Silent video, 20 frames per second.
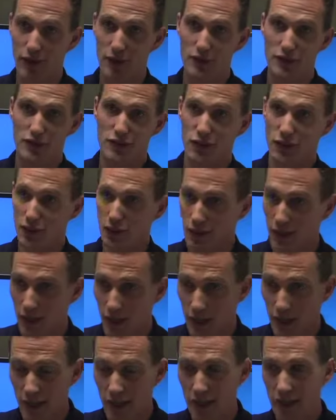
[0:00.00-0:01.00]
So
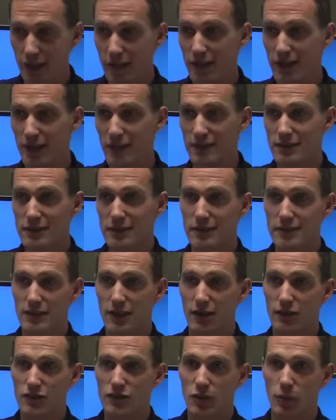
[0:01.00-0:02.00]
in the instance
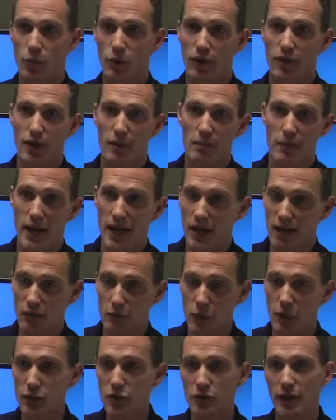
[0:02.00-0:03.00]
of someone that may
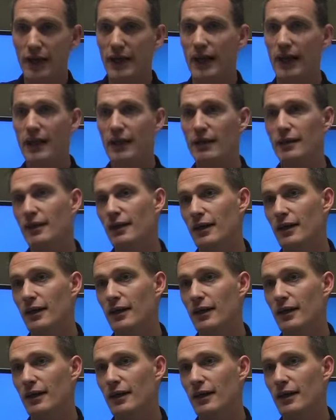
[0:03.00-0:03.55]
have been drinking